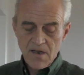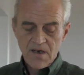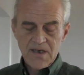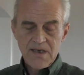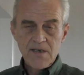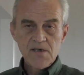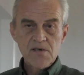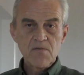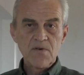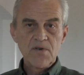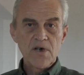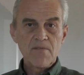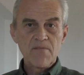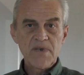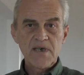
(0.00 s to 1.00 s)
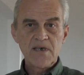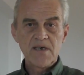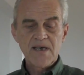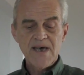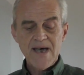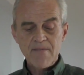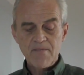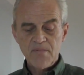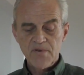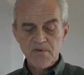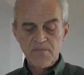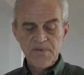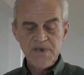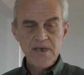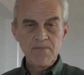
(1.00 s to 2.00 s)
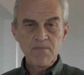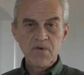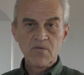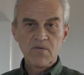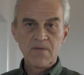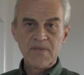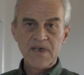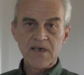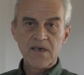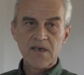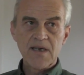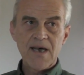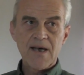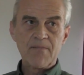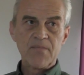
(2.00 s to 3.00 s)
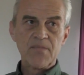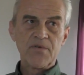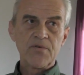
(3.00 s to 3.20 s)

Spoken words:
Leaders will not make it happen, the people will make it happen.